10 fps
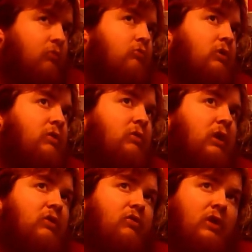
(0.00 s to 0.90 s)
Triumph
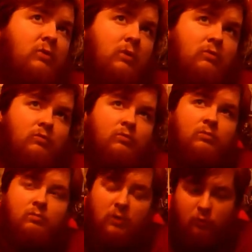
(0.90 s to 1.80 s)
Class 31
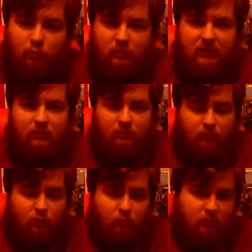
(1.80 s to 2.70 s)
by
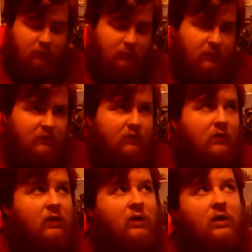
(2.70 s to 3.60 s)
Hornby Railways.
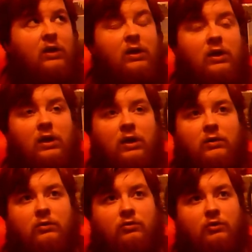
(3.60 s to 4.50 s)
And
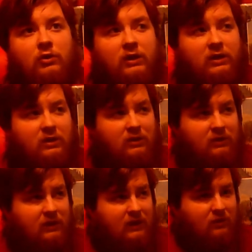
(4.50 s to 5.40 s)
also they're keen
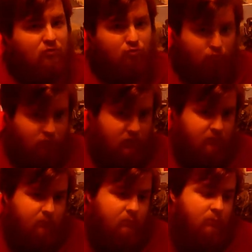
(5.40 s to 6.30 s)
to get the
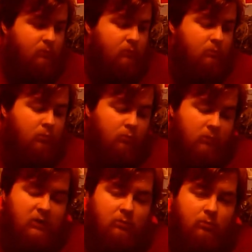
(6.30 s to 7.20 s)
Triumph
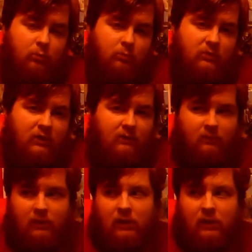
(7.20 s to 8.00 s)
Midland Pullman set.